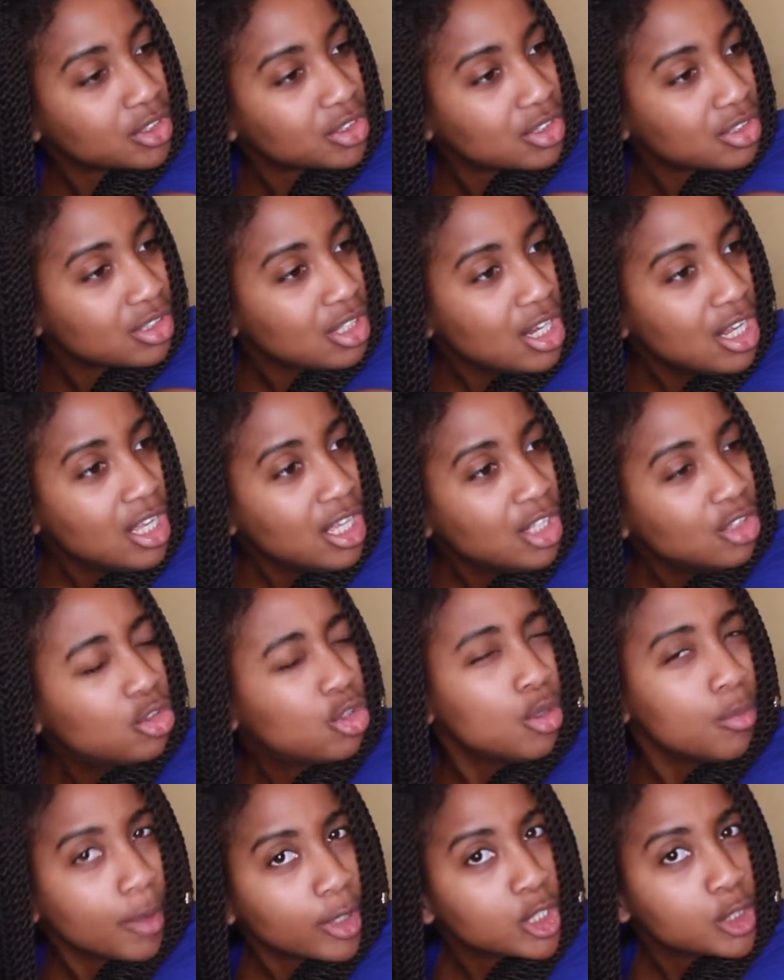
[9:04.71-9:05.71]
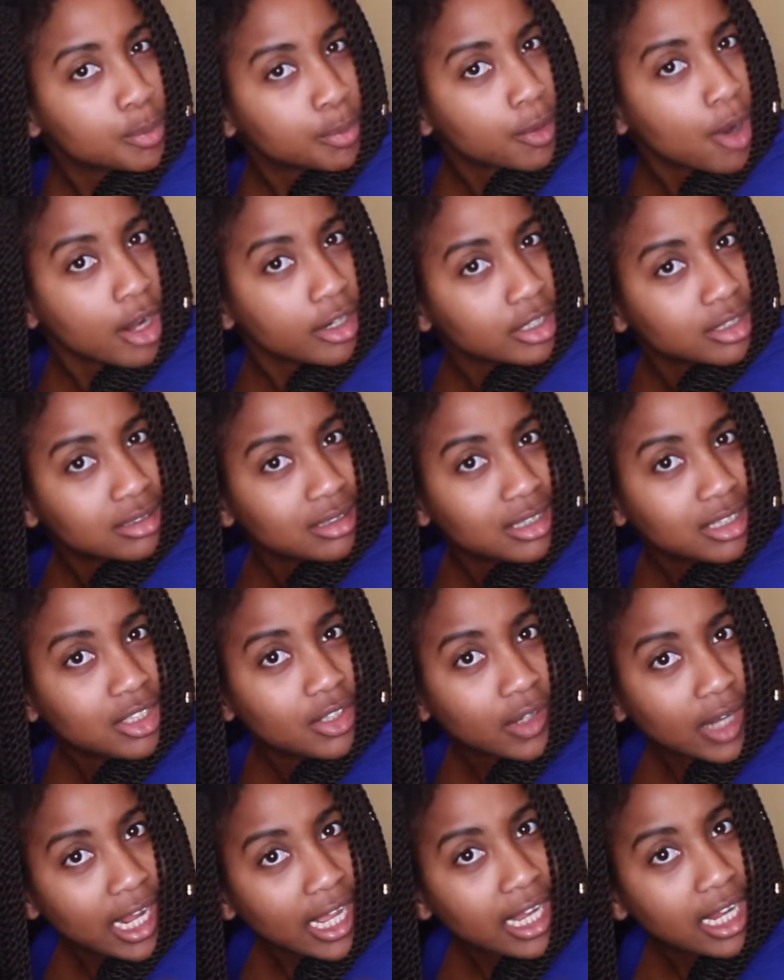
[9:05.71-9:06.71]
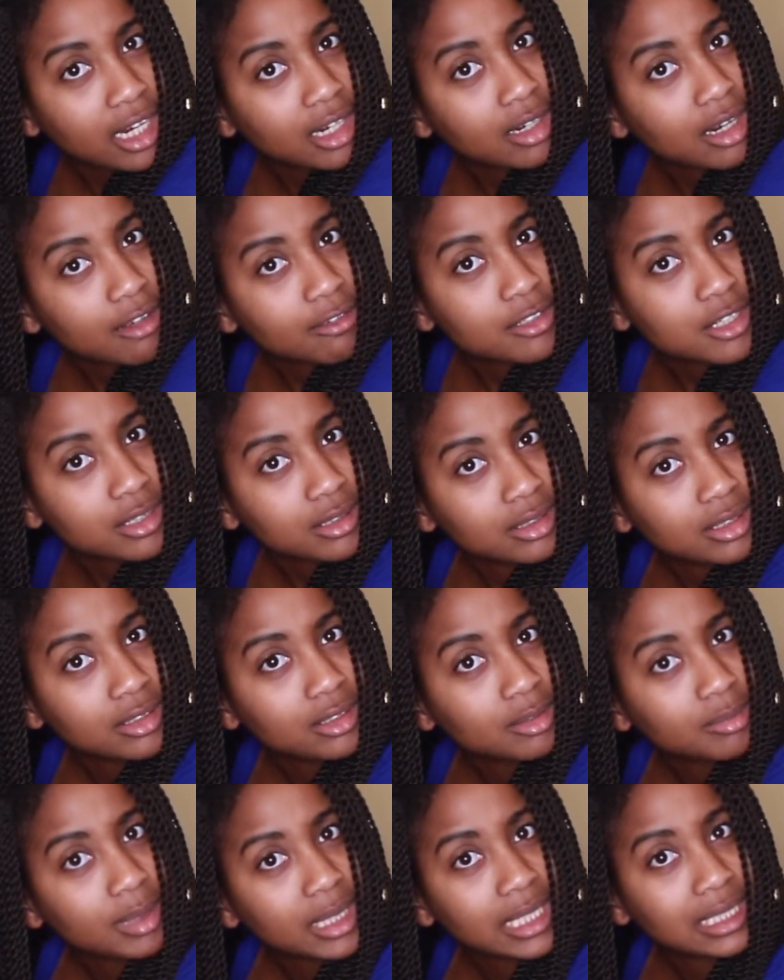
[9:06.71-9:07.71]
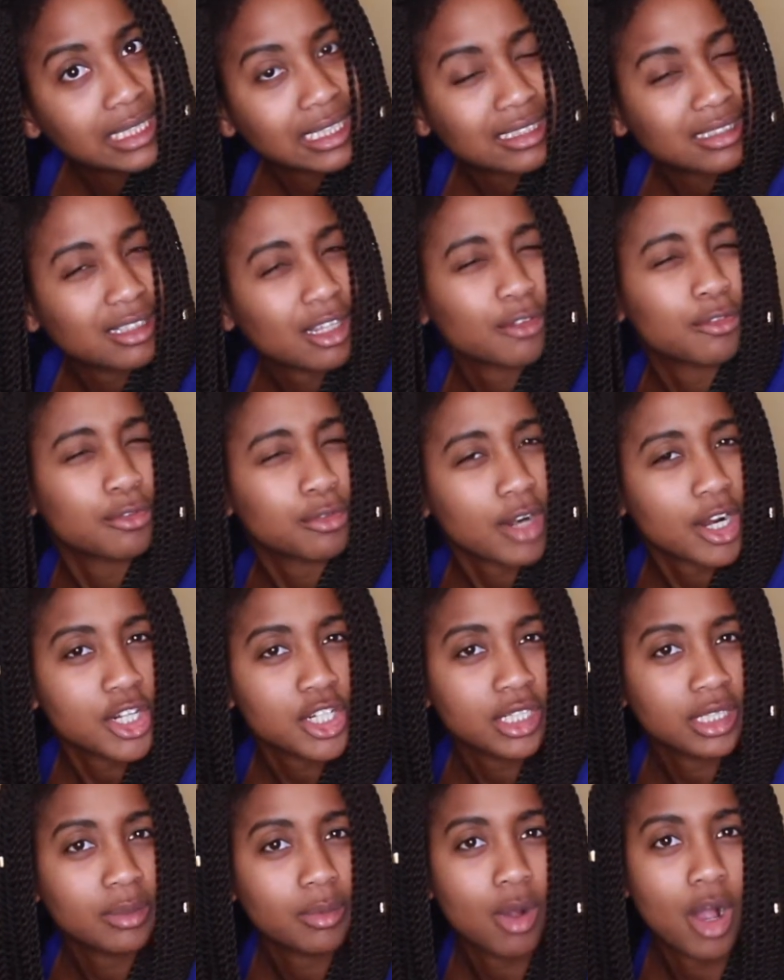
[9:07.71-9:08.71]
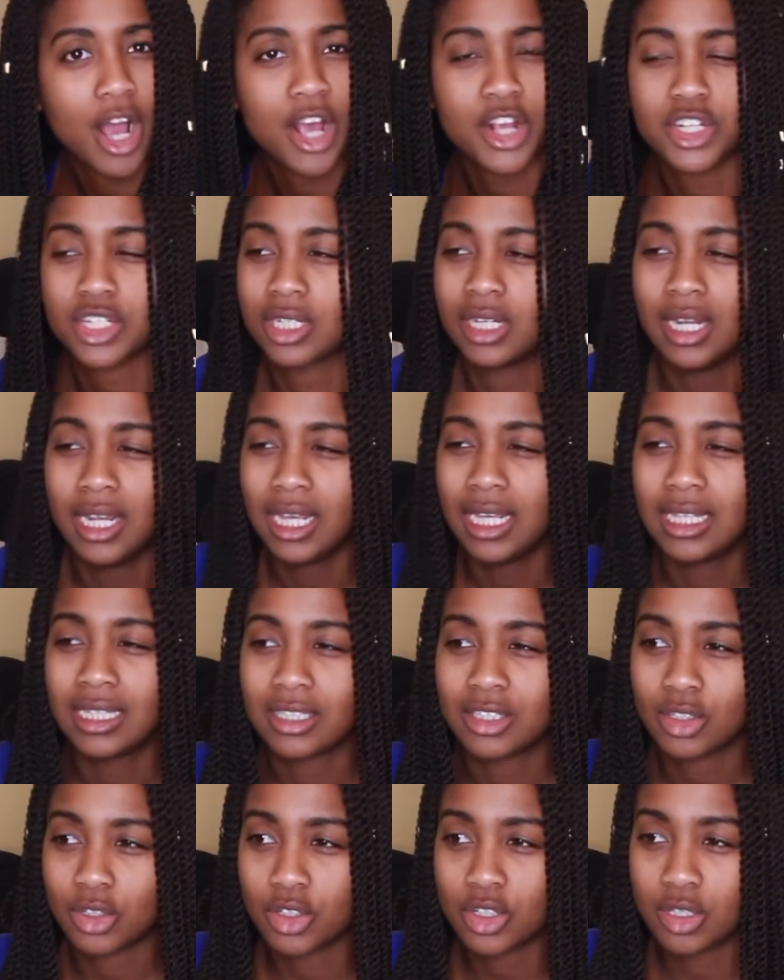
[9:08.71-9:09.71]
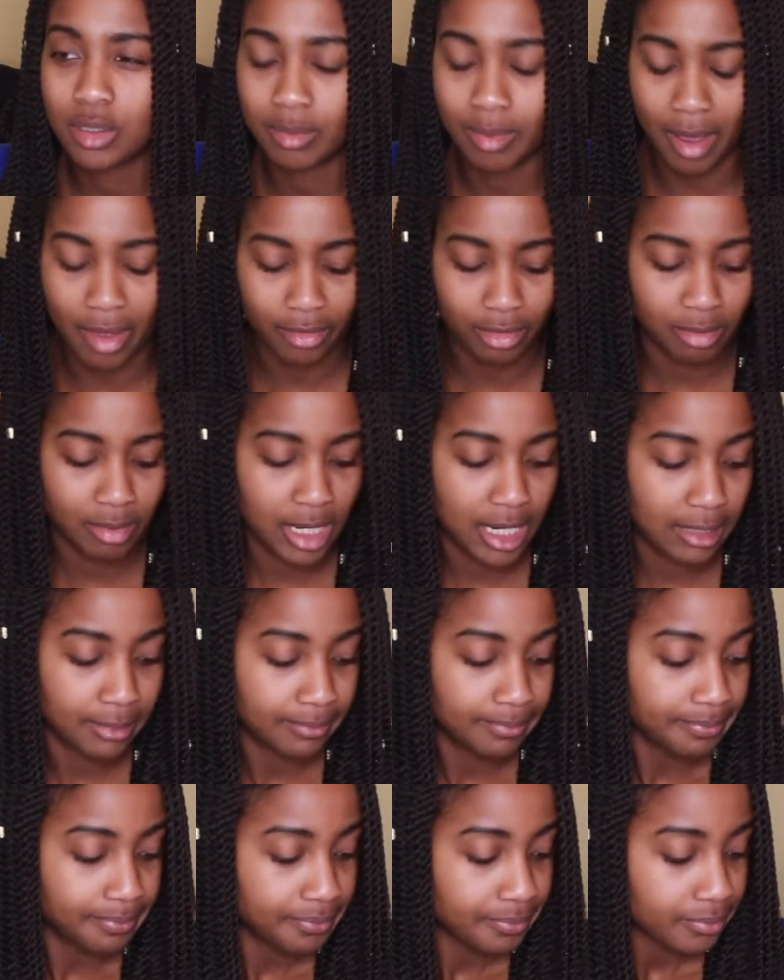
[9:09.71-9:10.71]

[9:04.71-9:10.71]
just too much product in your hair after a little bit that's not freshly washed starts to bother me.